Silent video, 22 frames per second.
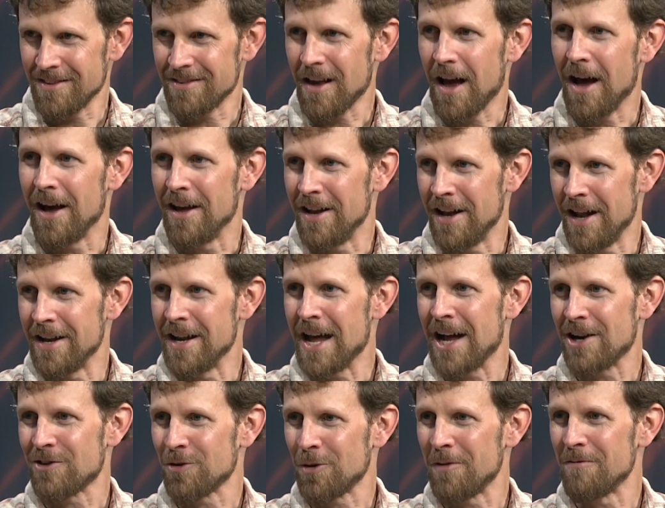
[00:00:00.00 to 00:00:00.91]
a
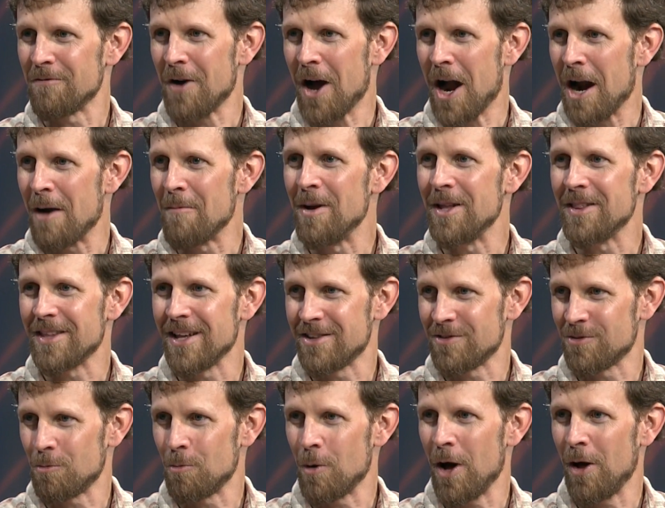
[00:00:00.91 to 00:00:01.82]
natural environment
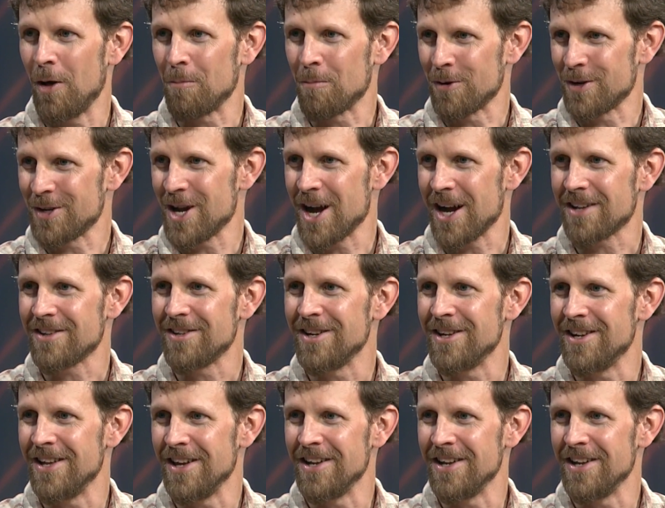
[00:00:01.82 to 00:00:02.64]
that's well protected